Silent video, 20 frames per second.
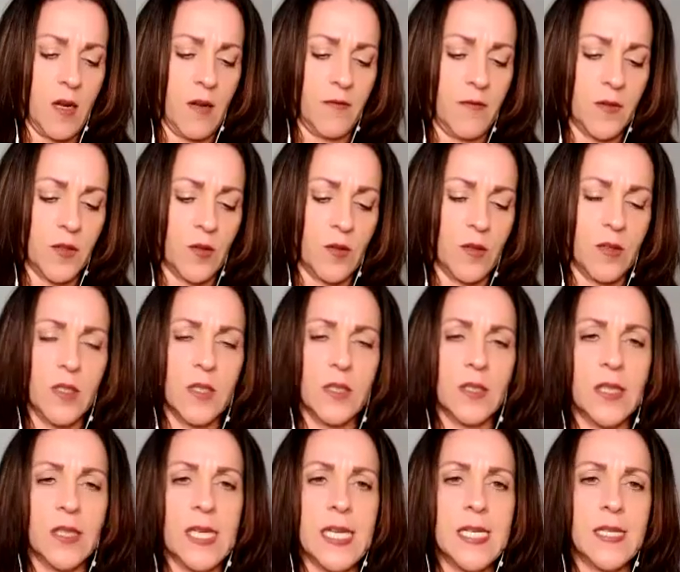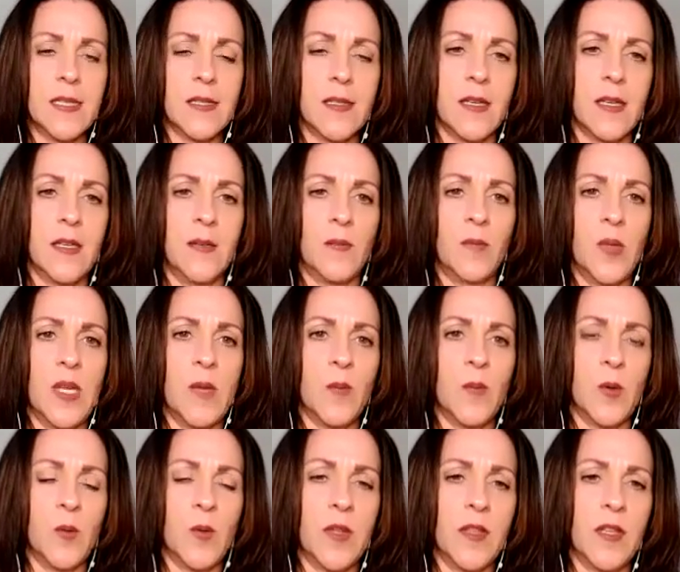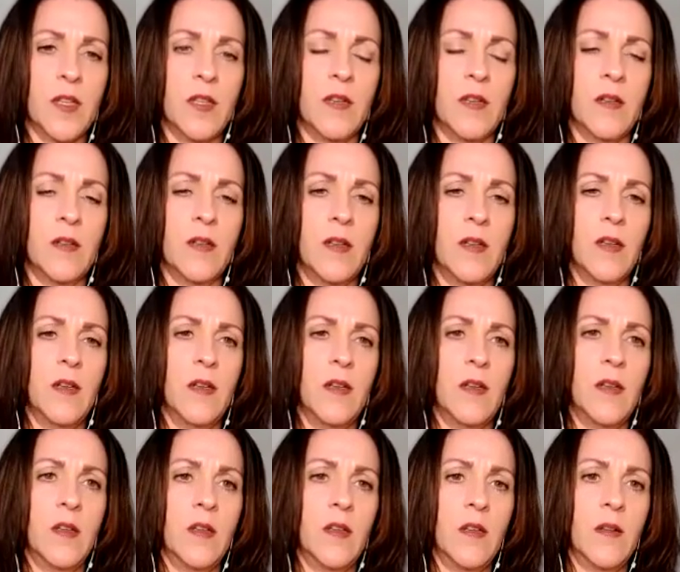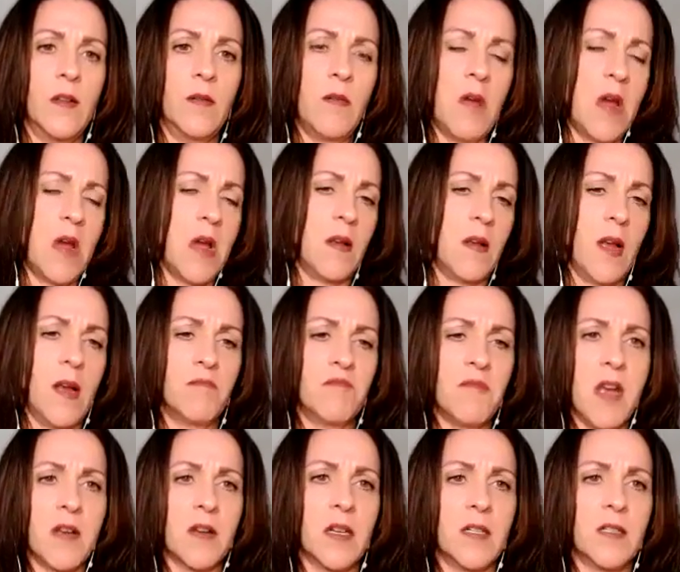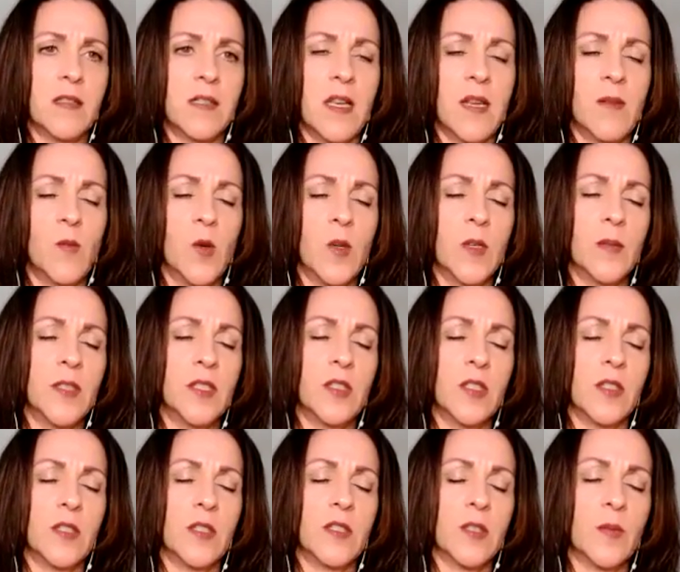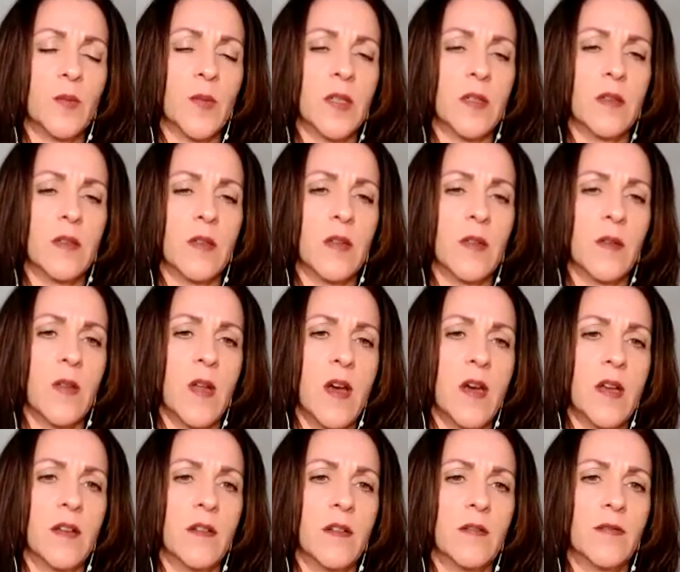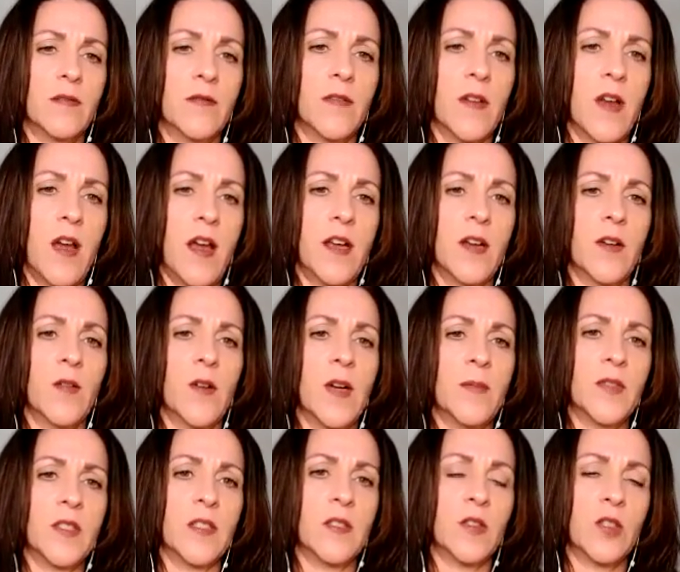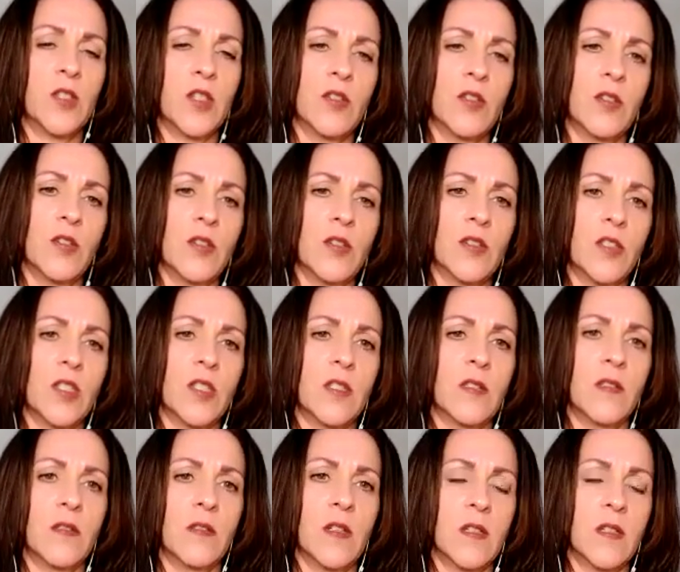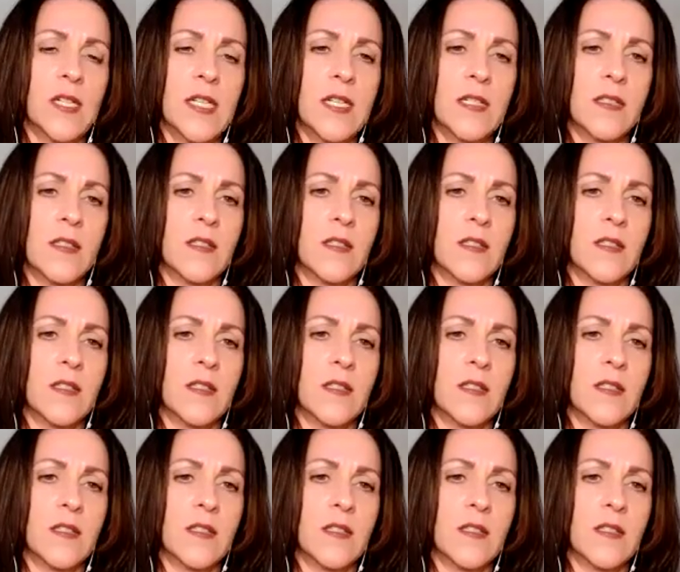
of certain elites and people within, not, I'm not going to say Mormon church, but a lot of higher ups in church and elites,